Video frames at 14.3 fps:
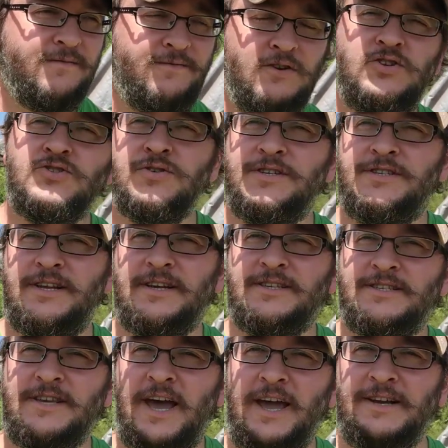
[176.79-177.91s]
futuristic
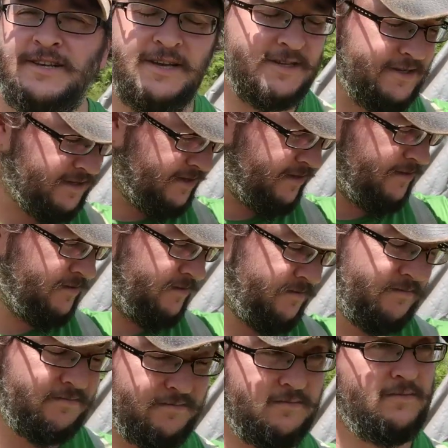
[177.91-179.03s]
scientist
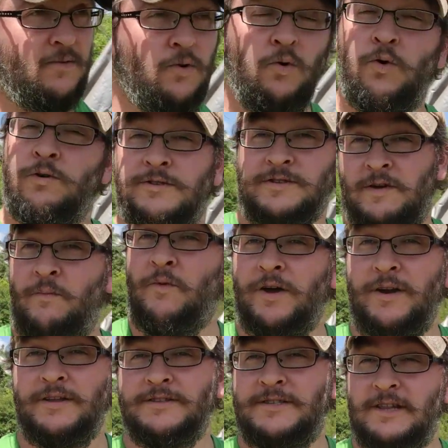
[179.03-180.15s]
or someone
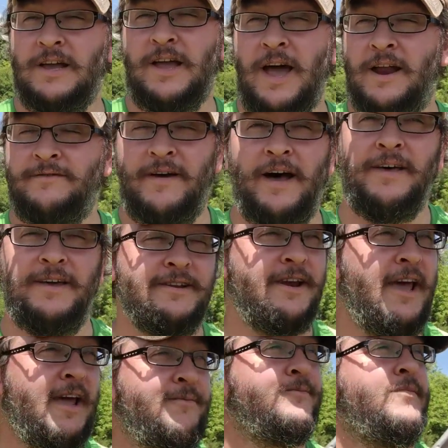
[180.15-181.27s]
in Silicon Valley
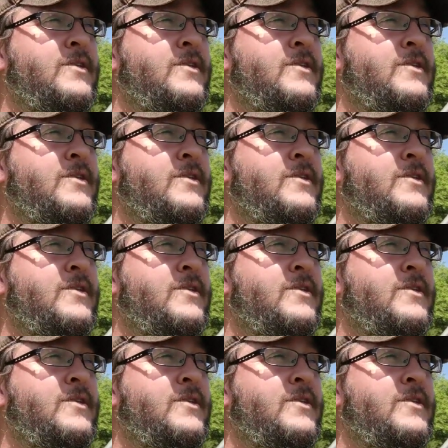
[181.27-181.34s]
today